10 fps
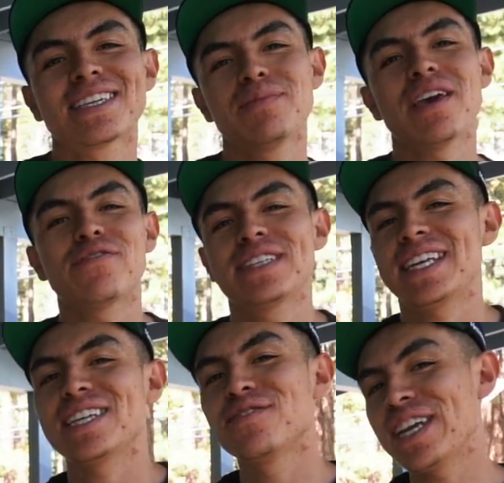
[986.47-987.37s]
gonna be it for
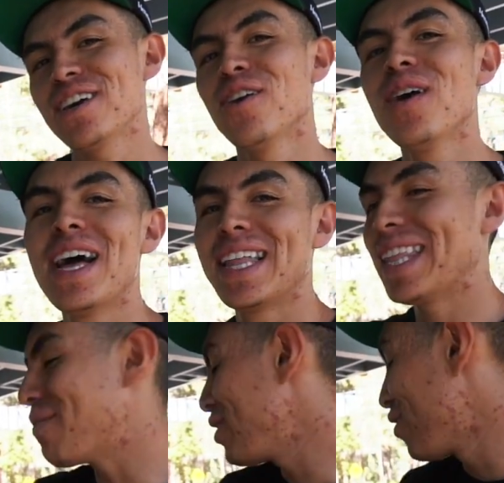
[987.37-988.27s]
today's video.
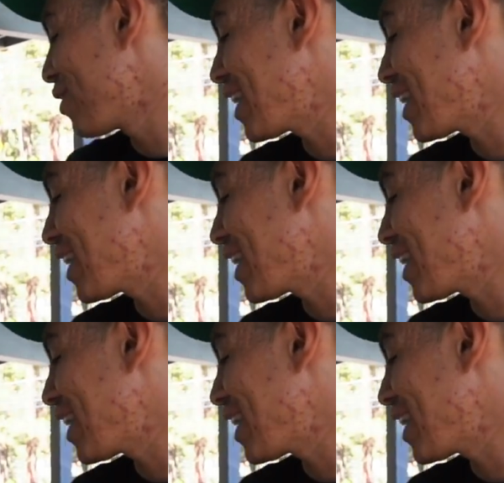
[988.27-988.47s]
Let me know what you